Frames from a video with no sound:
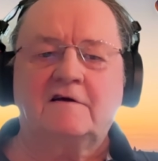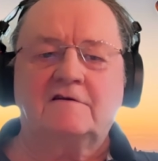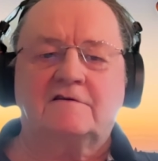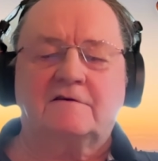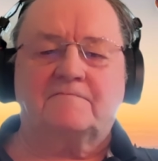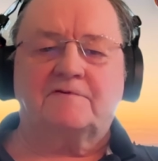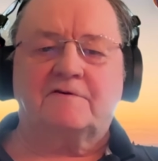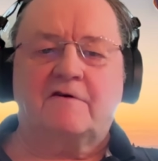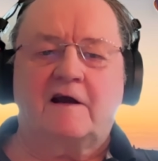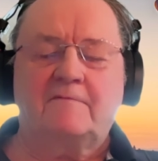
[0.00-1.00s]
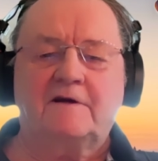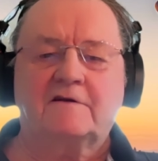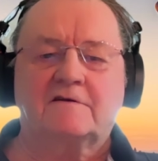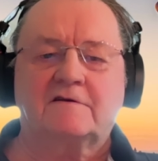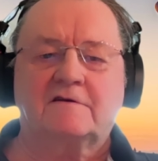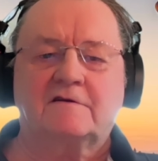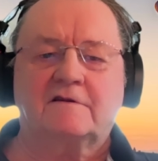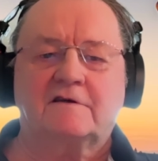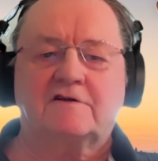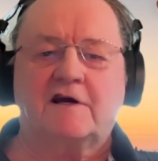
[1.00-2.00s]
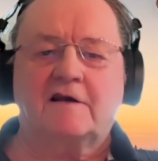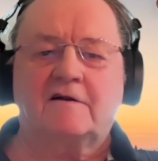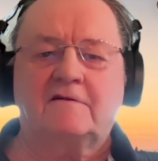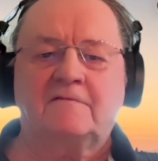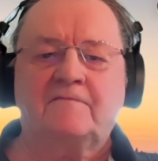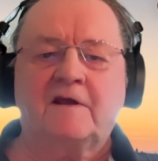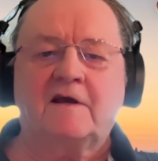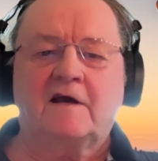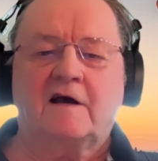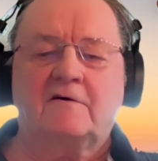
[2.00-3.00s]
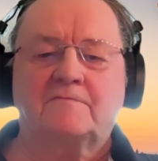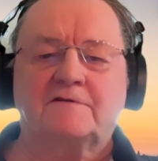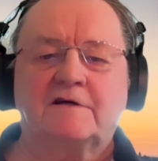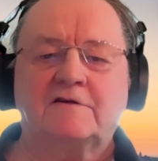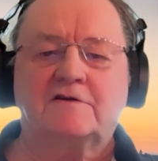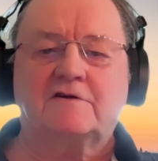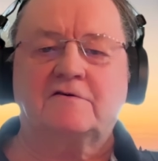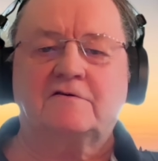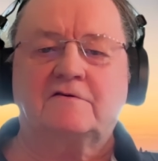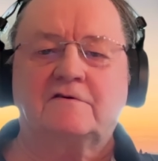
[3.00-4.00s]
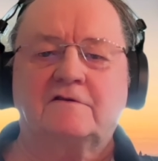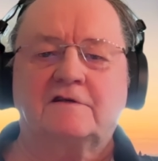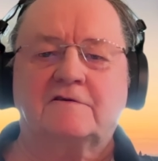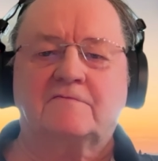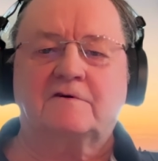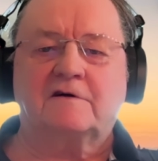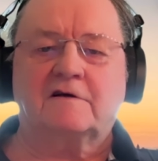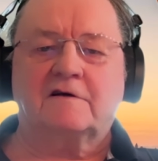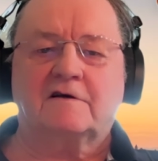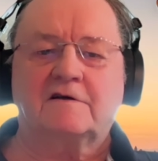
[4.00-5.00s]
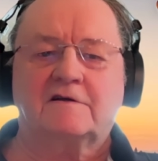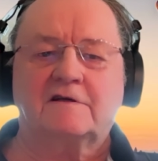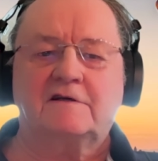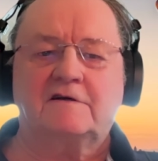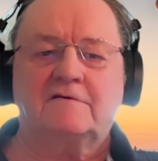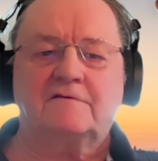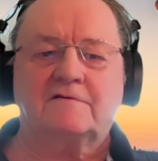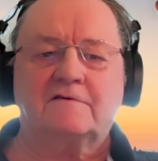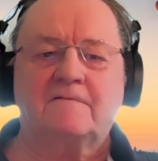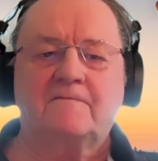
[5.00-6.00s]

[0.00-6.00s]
subscribing to the channel helps ensure this work continues.